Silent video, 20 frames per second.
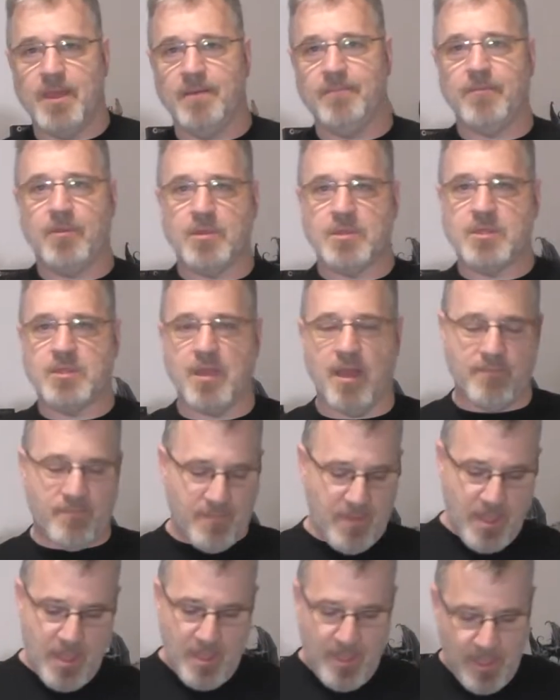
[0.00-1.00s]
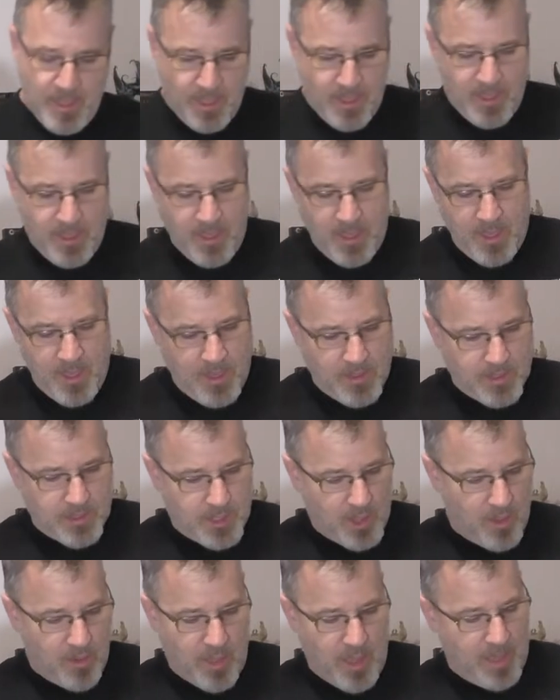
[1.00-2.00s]
Yep, good stuff.
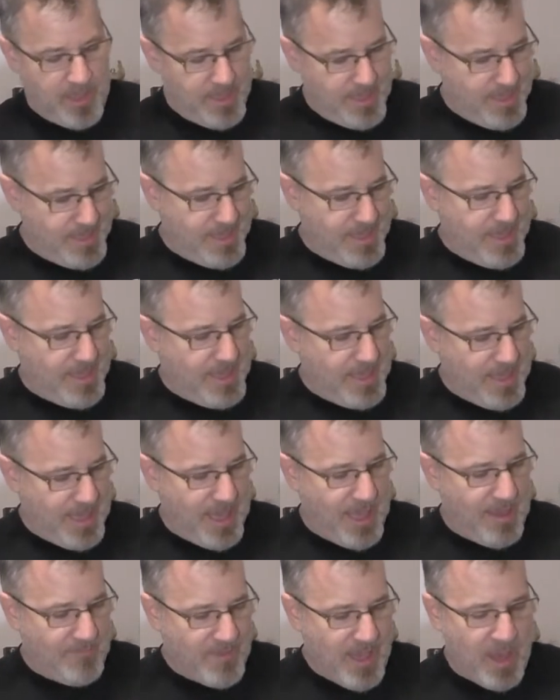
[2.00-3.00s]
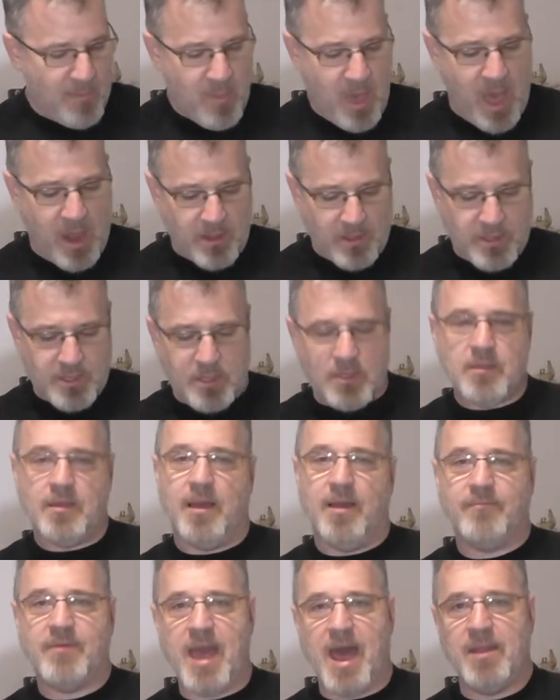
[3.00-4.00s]
So I've got models,
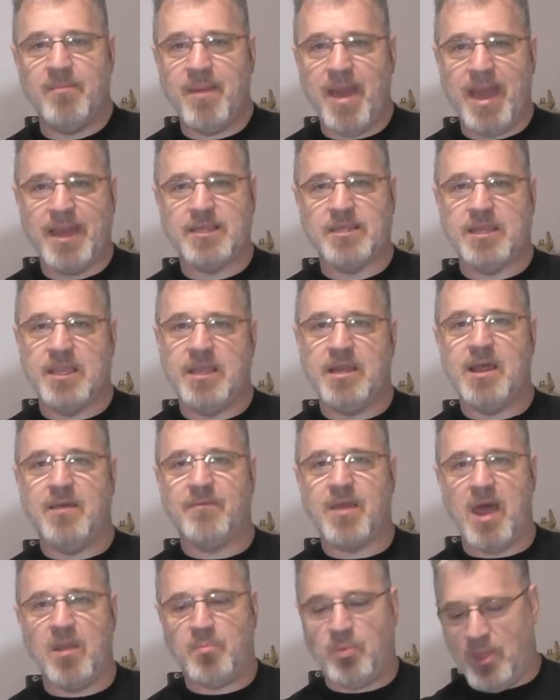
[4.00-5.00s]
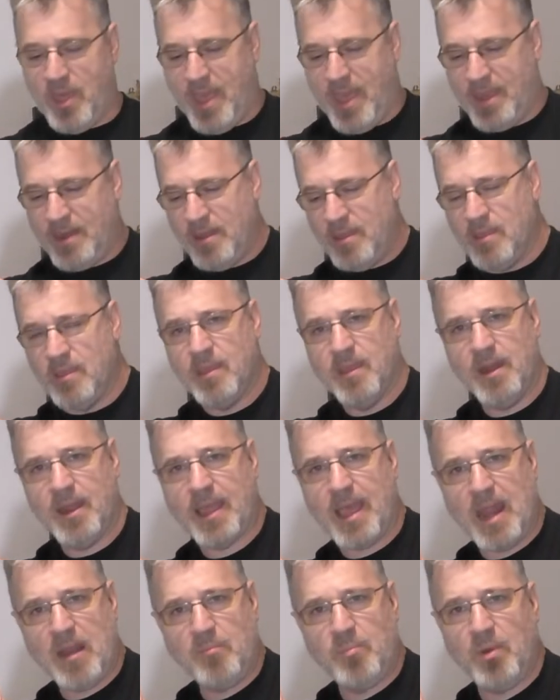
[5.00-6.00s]
I've got a magazine, I've got a plan, and
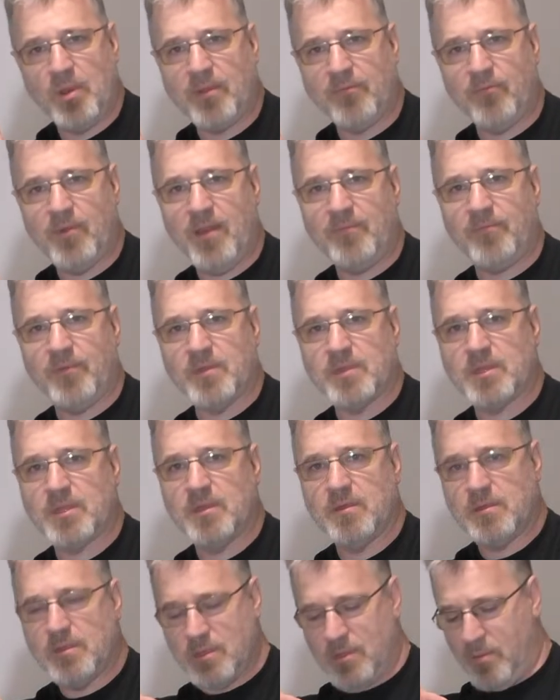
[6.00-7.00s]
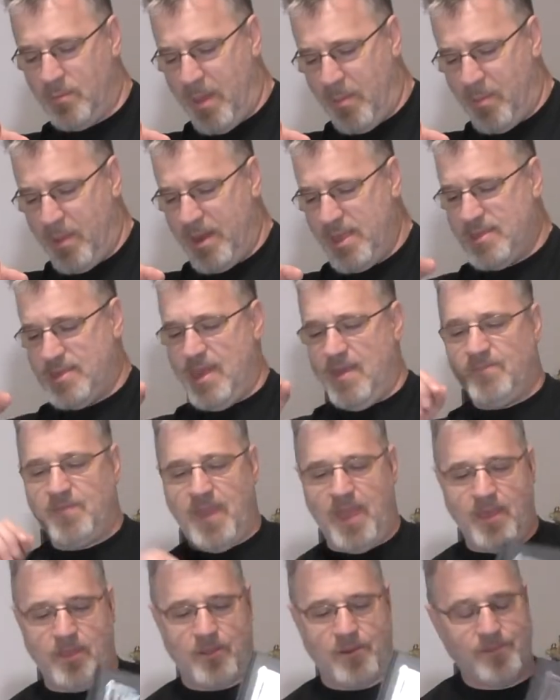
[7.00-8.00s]
I got a book of reference. So my buddy
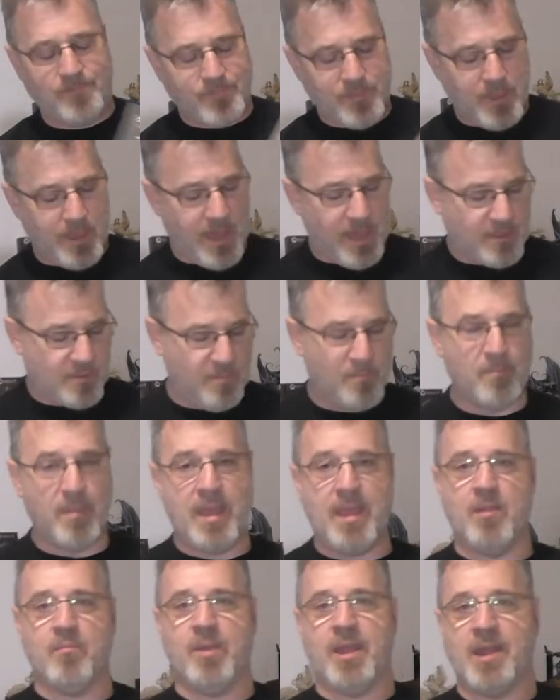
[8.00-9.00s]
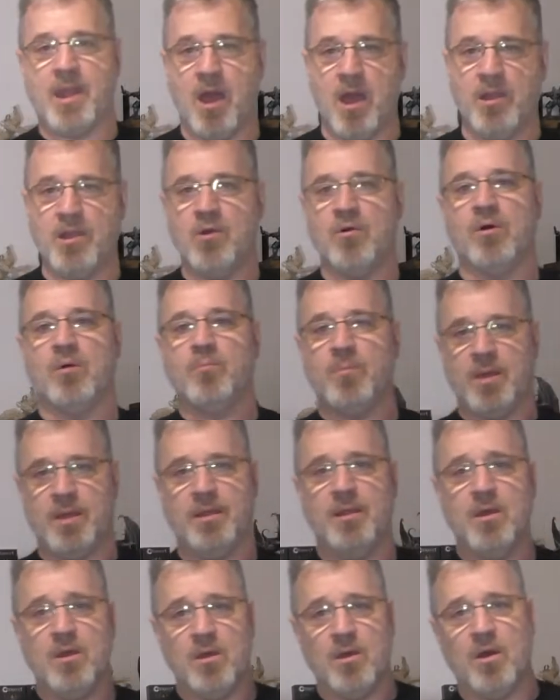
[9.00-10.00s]
Dave Taylor, you guys may or may not know him,
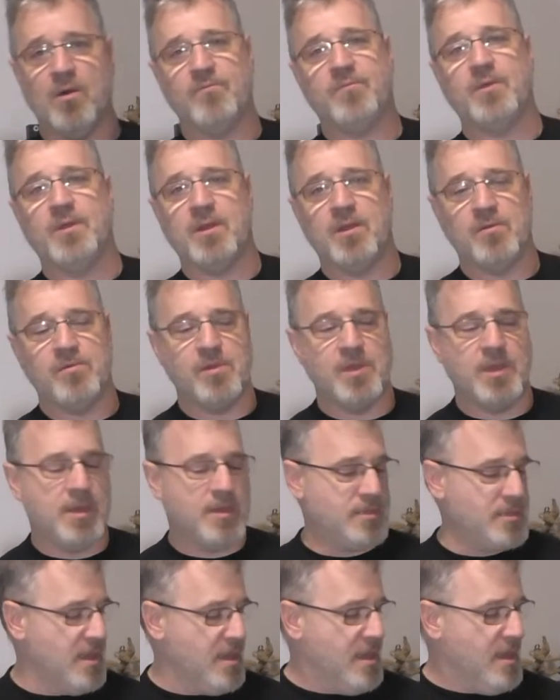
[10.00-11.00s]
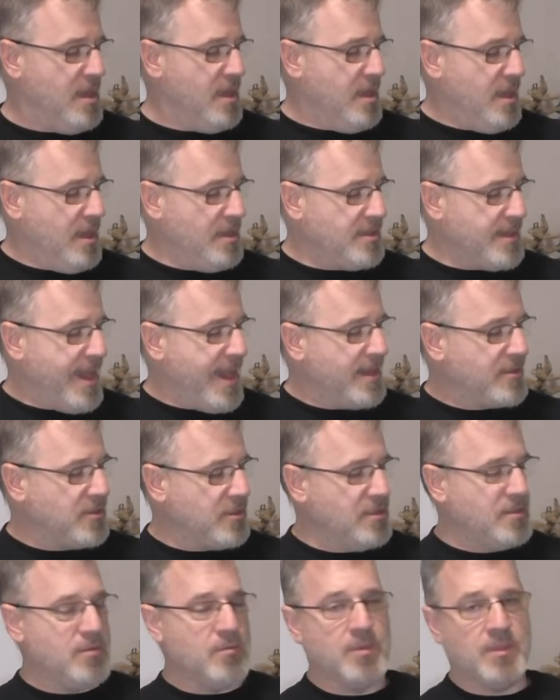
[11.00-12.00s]
but hopefully know who he is. He's
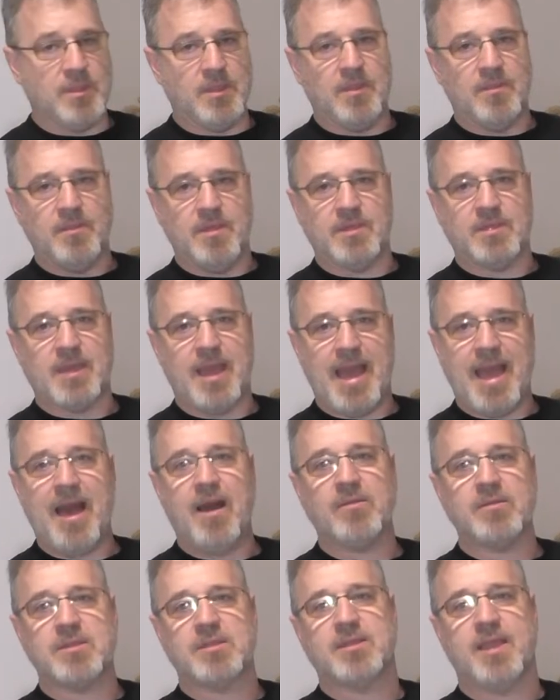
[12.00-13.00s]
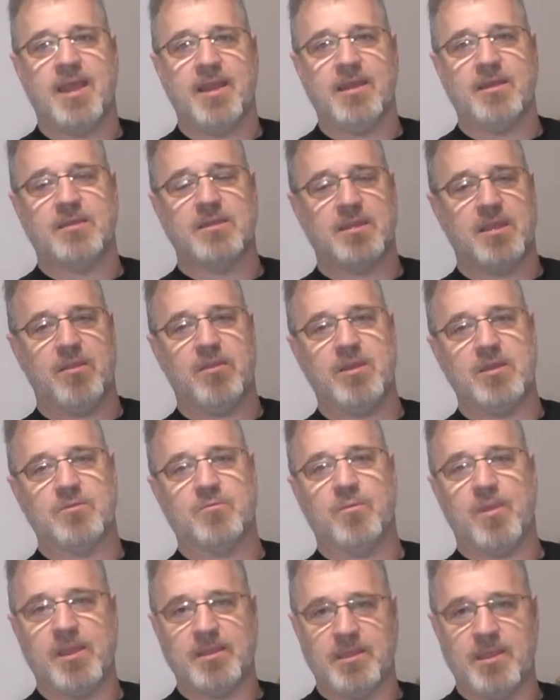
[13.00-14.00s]
actually doing this outstanding
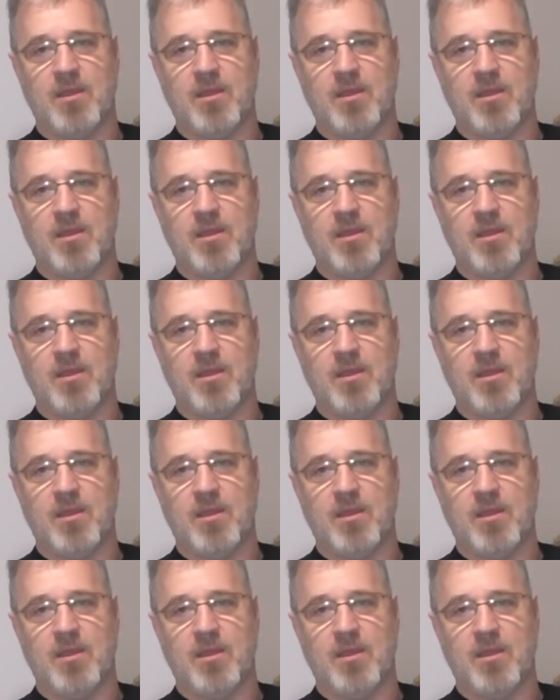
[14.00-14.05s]
series, right?